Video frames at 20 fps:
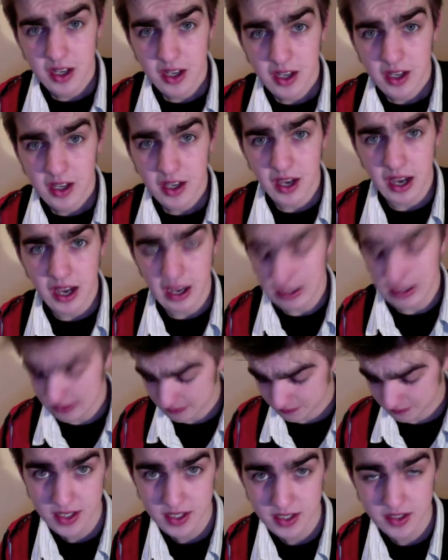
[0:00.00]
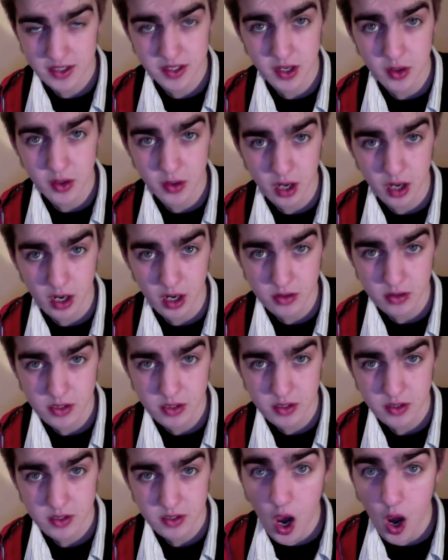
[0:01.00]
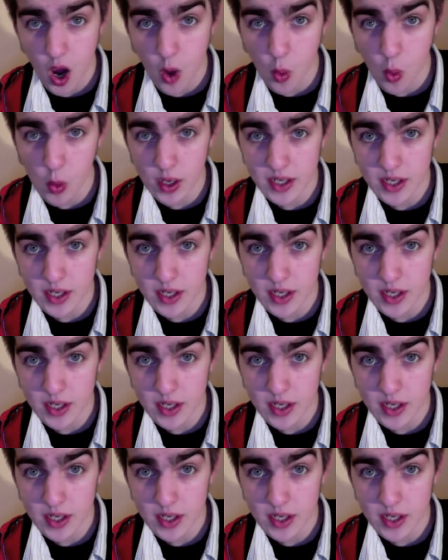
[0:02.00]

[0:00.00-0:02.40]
Yeah. So, girls, we